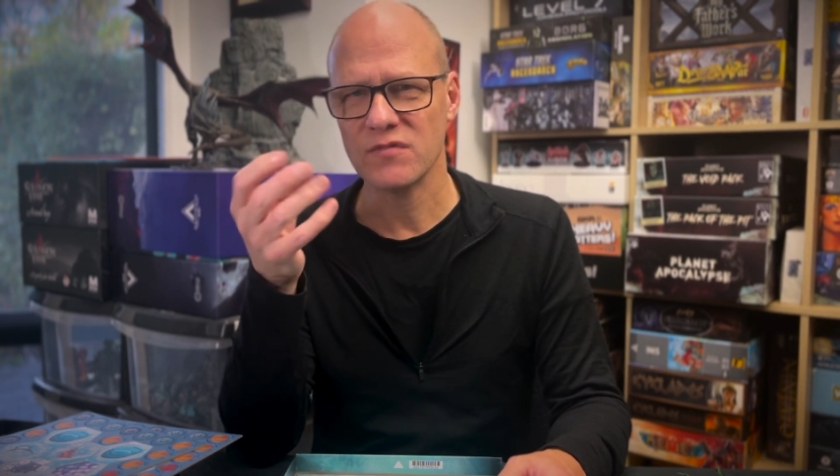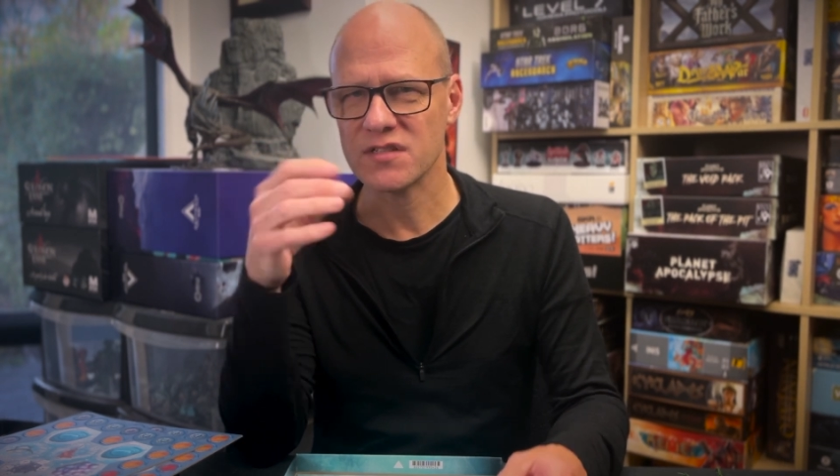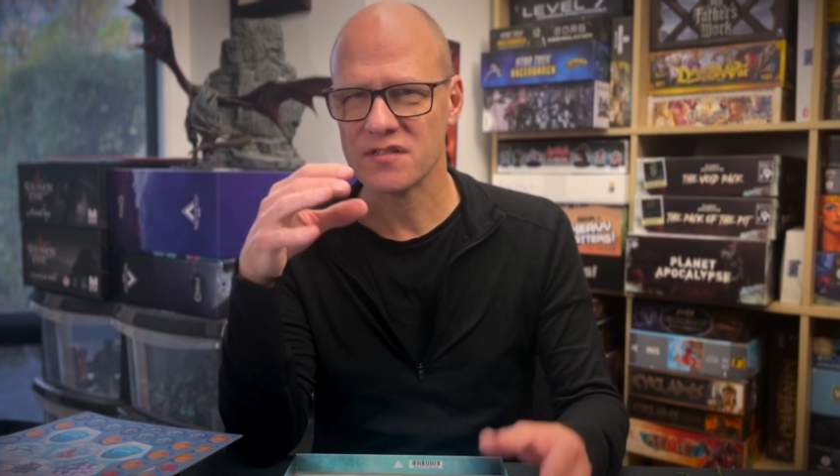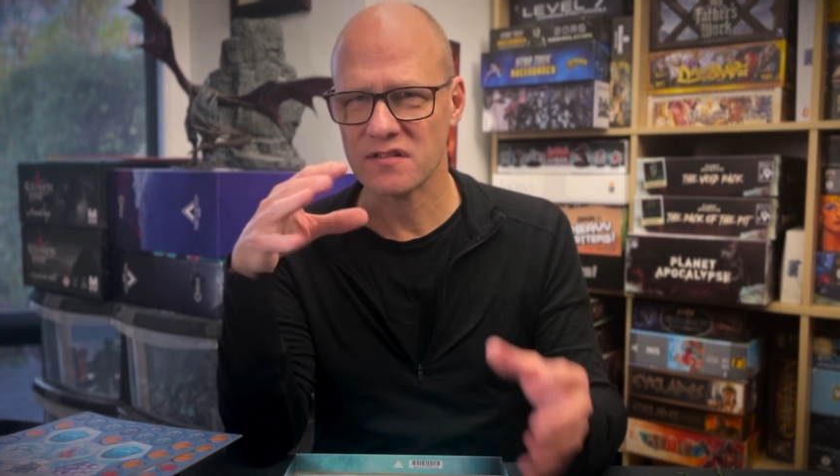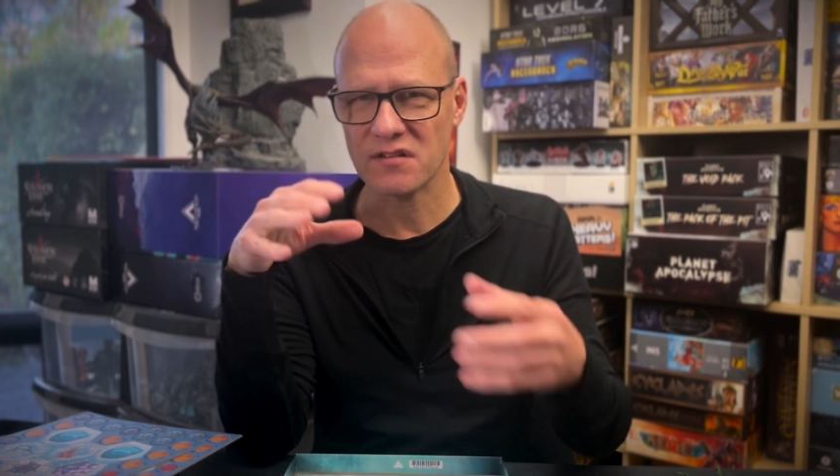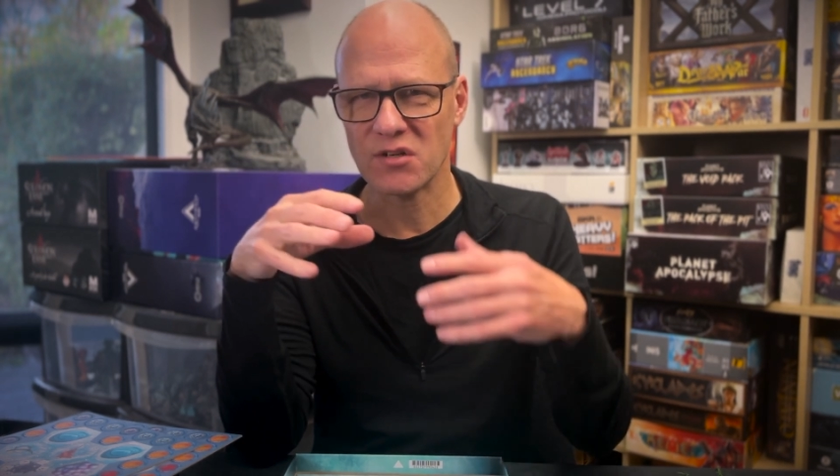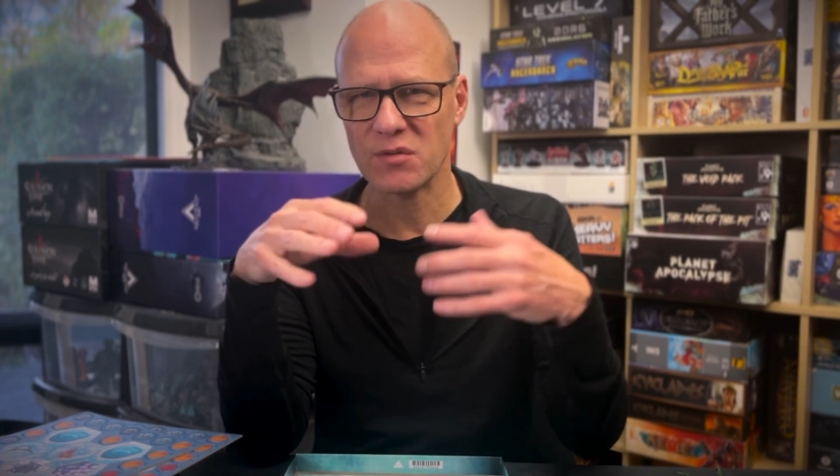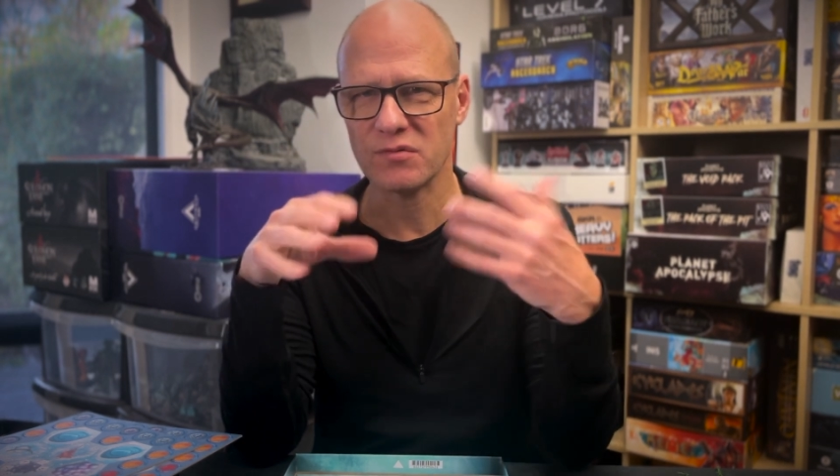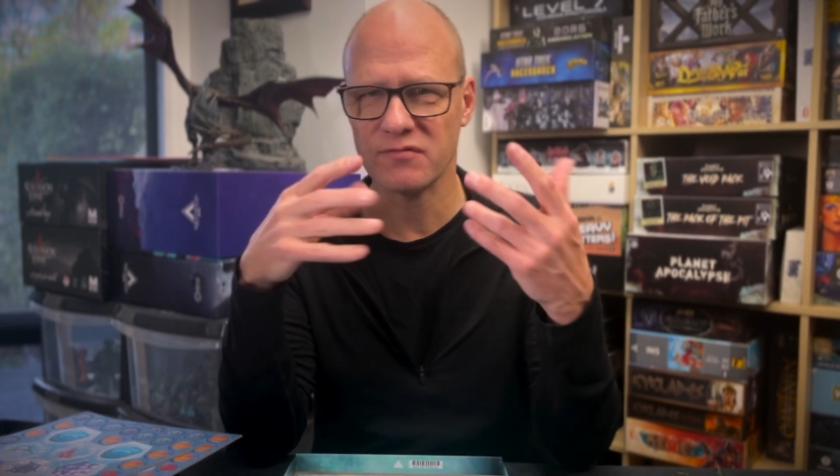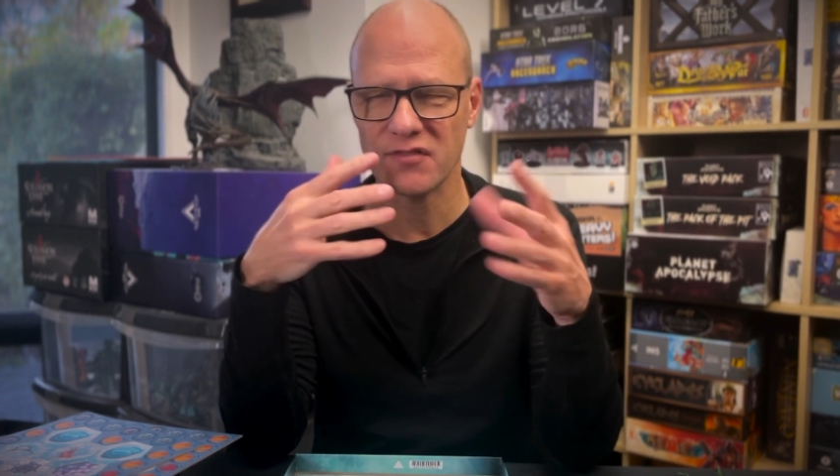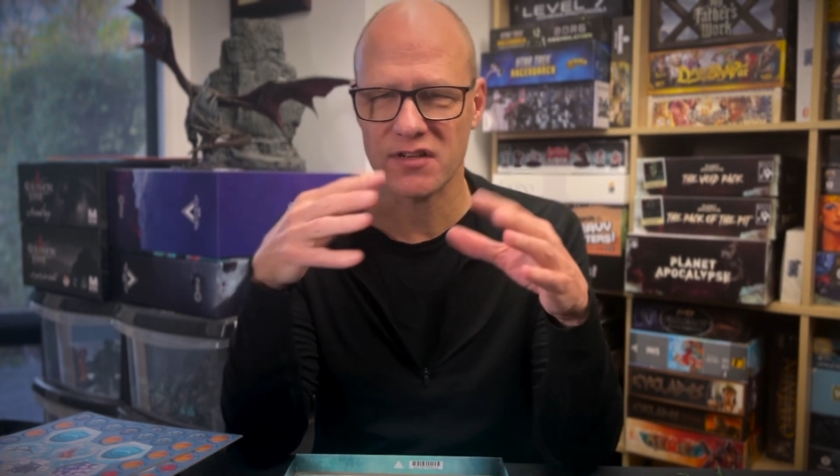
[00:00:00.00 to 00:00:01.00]
which are the
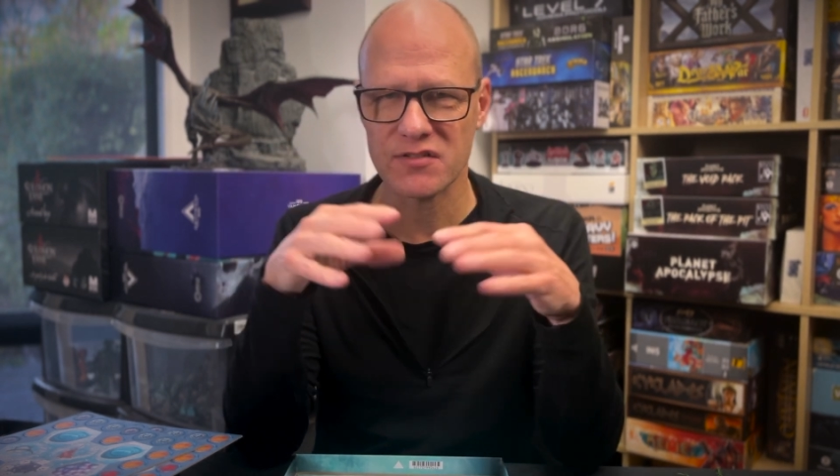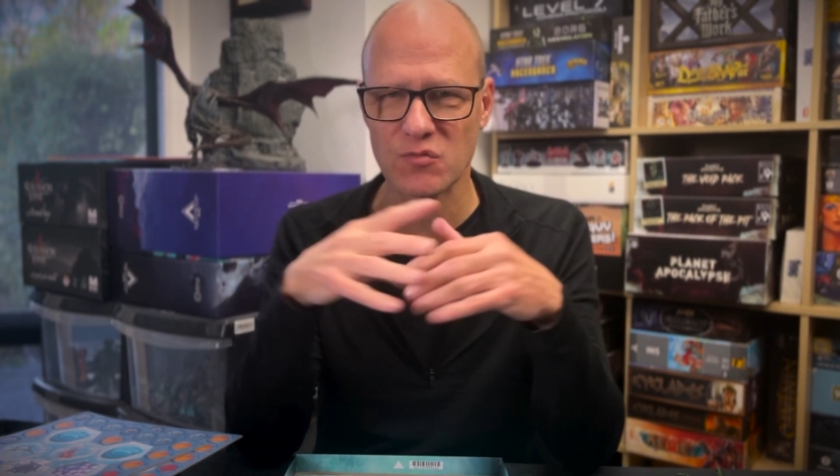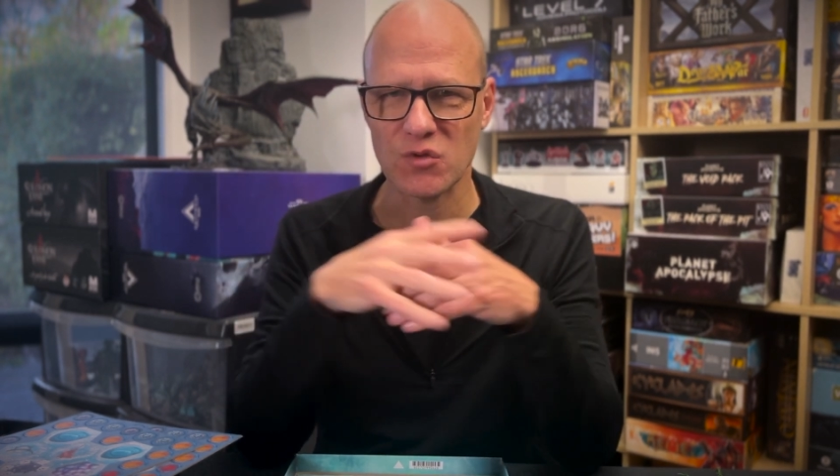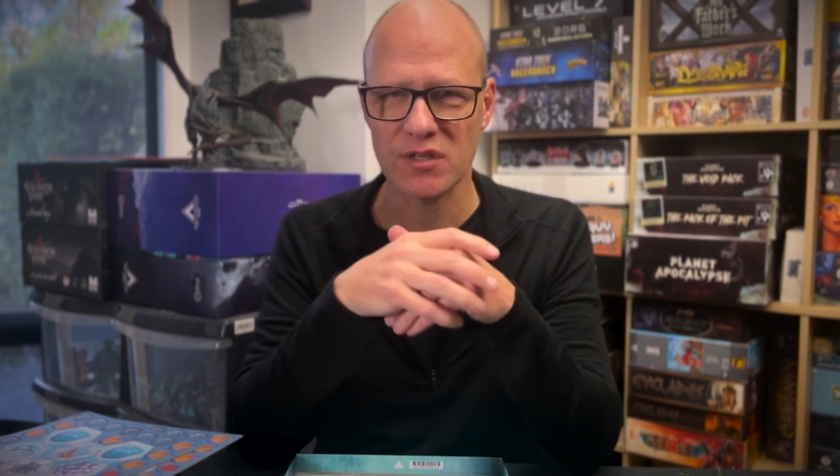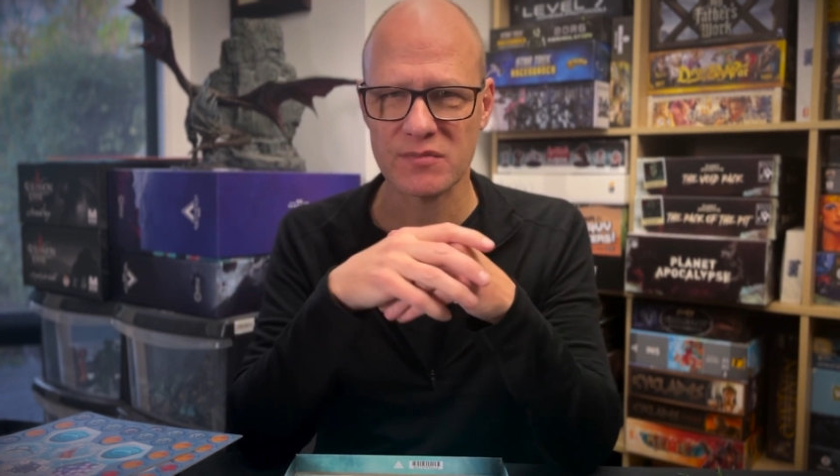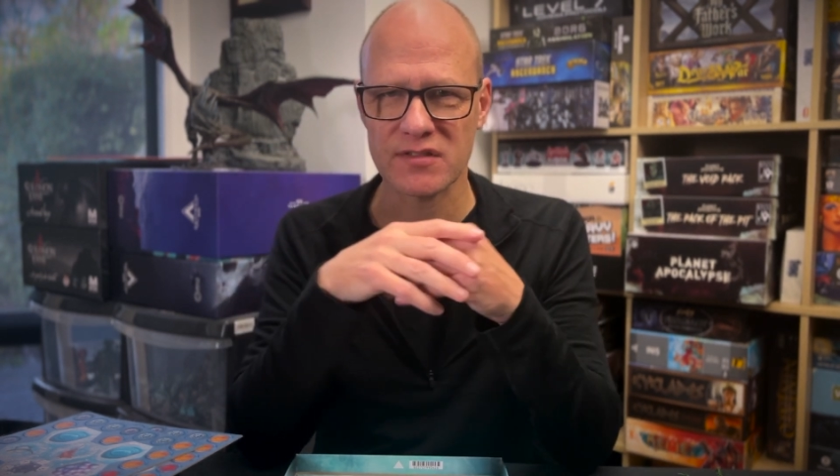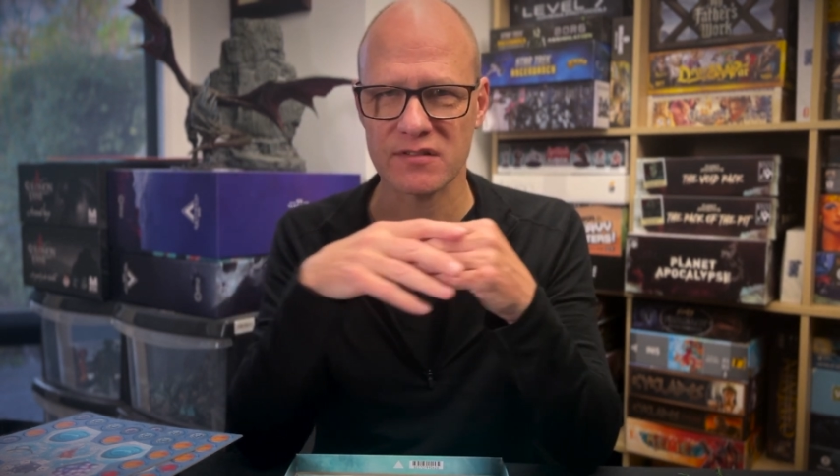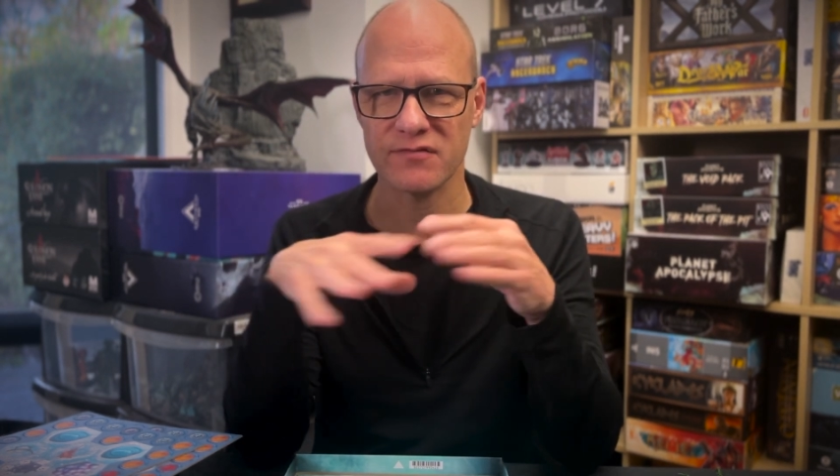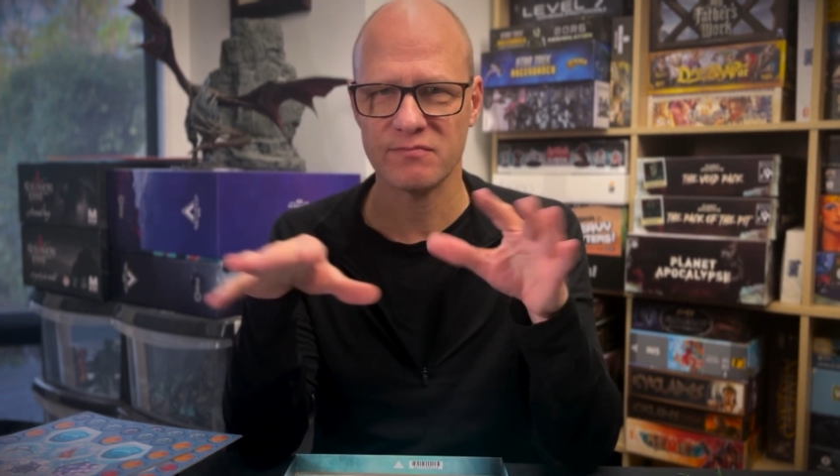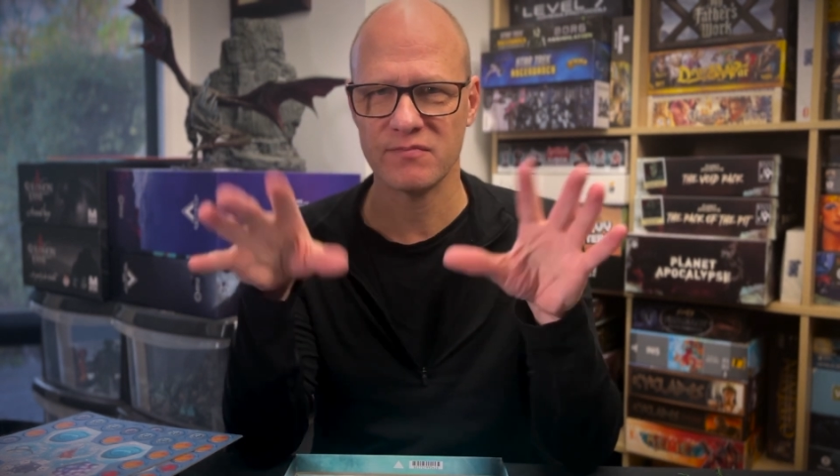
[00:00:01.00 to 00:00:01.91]
horrible frozen worms that are